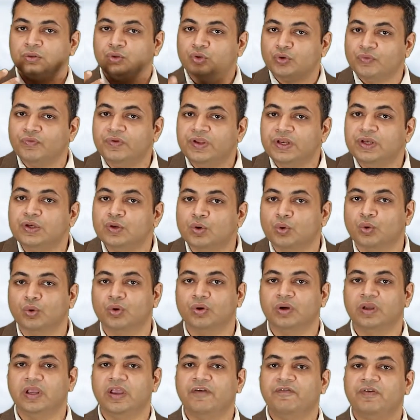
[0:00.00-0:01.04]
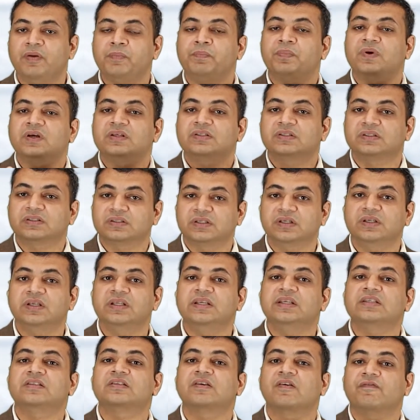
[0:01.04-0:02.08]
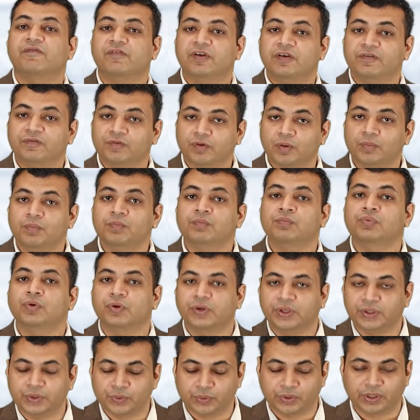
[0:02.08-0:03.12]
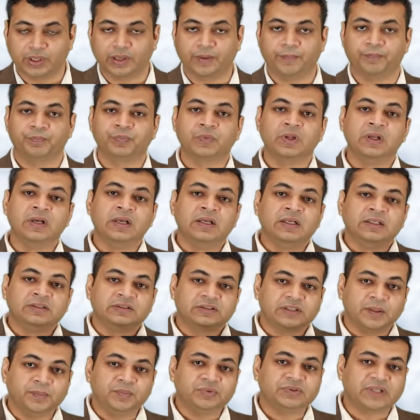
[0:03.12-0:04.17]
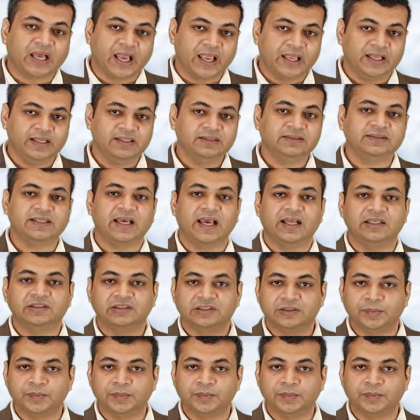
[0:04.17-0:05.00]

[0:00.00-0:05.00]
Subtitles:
do we know if a person is suffering from proteinuria? Some signs and